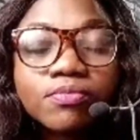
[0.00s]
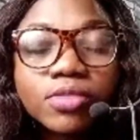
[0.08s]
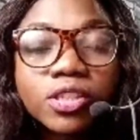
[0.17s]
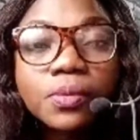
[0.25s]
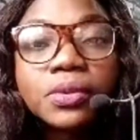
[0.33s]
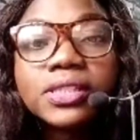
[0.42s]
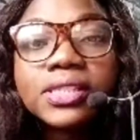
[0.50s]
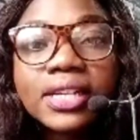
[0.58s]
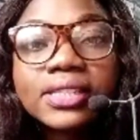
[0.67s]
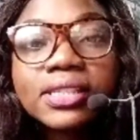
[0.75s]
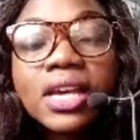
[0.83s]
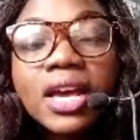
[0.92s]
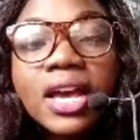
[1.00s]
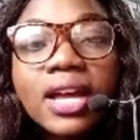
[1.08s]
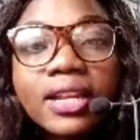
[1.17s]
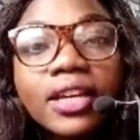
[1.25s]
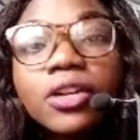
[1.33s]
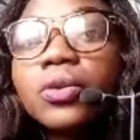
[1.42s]
someone says,
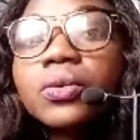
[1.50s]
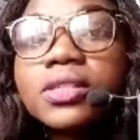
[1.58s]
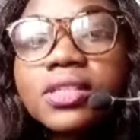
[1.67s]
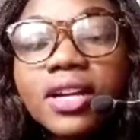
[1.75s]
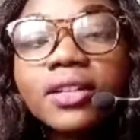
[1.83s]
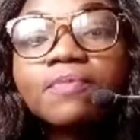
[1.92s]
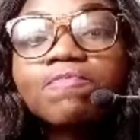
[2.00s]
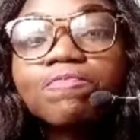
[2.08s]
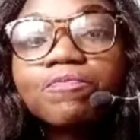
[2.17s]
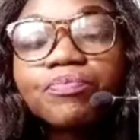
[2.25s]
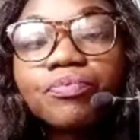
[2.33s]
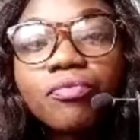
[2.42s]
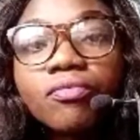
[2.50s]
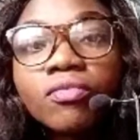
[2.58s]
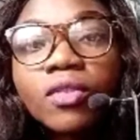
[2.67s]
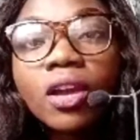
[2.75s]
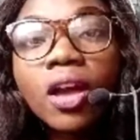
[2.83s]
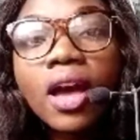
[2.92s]
and I quote that,
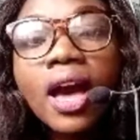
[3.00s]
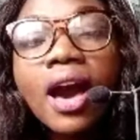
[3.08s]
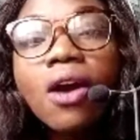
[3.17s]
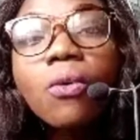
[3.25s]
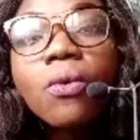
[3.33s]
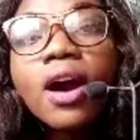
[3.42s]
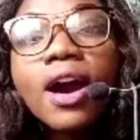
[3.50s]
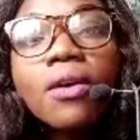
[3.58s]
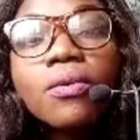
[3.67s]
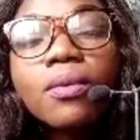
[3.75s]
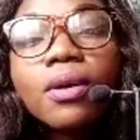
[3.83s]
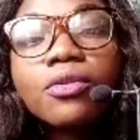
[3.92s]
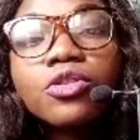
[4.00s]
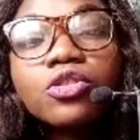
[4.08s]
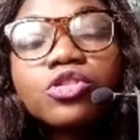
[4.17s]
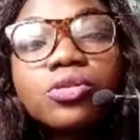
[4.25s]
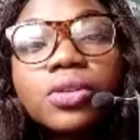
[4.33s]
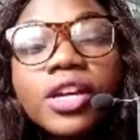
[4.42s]
how
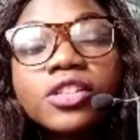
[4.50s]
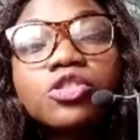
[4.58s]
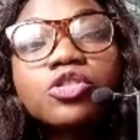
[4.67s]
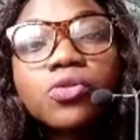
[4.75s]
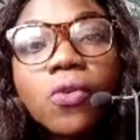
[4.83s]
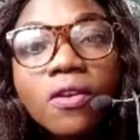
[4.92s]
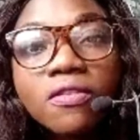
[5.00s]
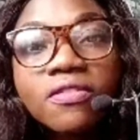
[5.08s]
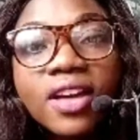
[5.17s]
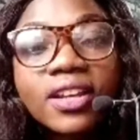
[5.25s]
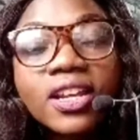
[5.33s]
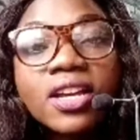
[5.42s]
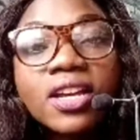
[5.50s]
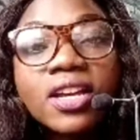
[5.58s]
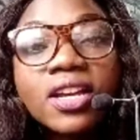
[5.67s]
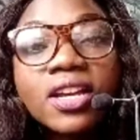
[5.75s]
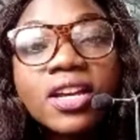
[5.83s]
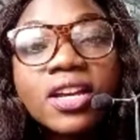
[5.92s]
you should ensure that
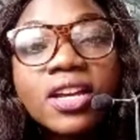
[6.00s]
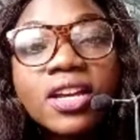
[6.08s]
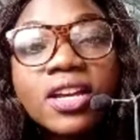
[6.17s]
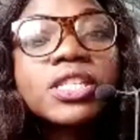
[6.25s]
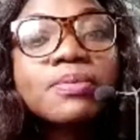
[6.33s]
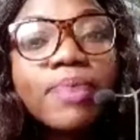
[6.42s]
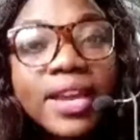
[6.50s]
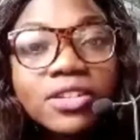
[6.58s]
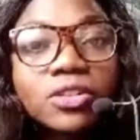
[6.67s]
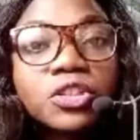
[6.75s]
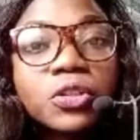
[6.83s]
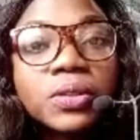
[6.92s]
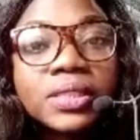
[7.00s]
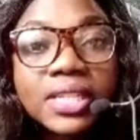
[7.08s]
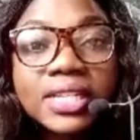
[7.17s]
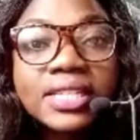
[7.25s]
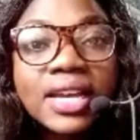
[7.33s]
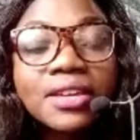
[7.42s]
the money you spend on your
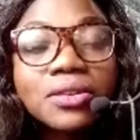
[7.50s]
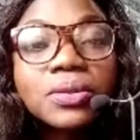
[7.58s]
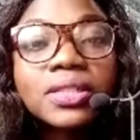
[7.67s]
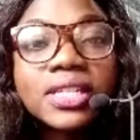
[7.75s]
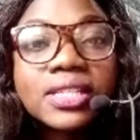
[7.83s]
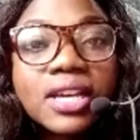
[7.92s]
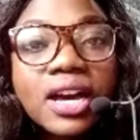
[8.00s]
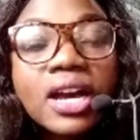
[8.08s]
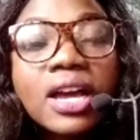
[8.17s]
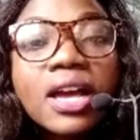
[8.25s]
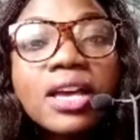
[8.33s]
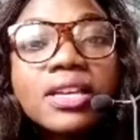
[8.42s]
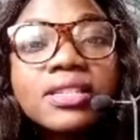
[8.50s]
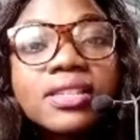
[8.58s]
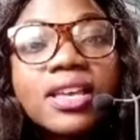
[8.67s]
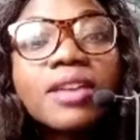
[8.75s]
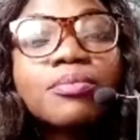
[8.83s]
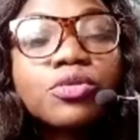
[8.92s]
data
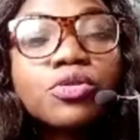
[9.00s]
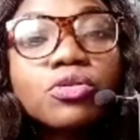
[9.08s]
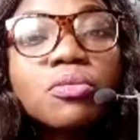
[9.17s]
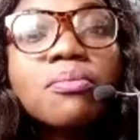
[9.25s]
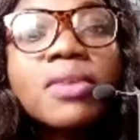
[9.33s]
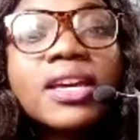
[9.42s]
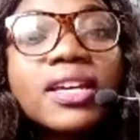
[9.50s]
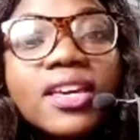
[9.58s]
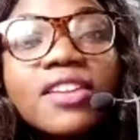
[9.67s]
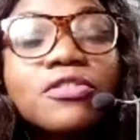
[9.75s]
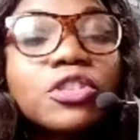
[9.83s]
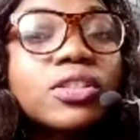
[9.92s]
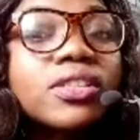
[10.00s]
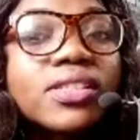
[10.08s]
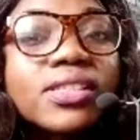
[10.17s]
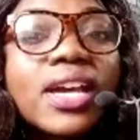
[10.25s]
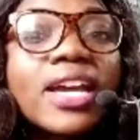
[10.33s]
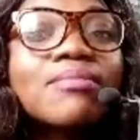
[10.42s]
is able to make, if not
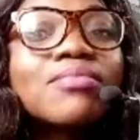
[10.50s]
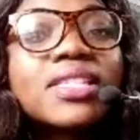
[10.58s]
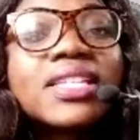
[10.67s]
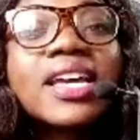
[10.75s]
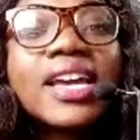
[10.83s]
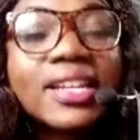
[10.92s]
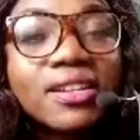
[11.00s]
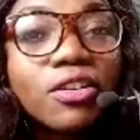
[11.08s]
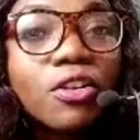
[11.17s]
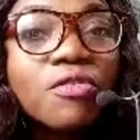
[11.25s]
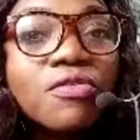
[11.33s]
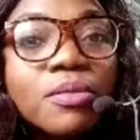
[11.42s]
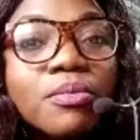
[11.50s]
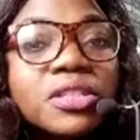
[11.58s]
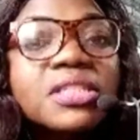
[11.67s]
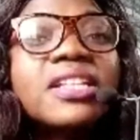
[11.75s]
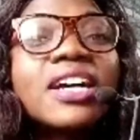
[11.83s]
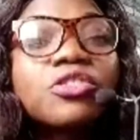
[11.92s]
times 10 of the
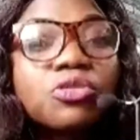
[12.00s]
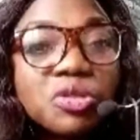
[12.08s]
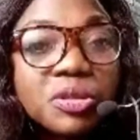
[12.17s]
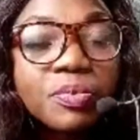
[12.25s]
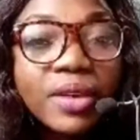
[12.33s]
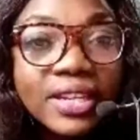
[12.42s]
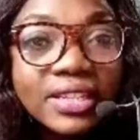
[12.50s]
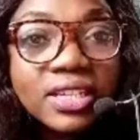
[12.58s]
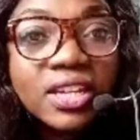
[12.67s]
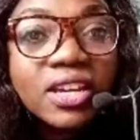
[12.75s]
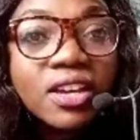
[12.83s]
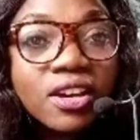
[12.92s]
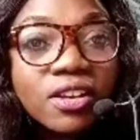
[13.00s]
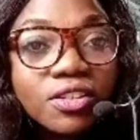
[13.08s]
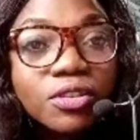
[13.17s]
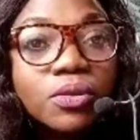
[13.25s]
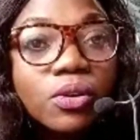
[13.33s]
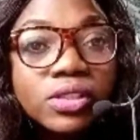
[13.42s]
money that you spend,
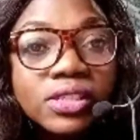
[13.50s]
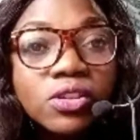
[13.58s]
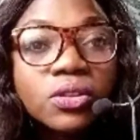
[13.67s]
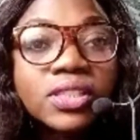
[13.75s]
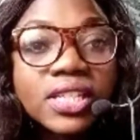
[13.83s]
on your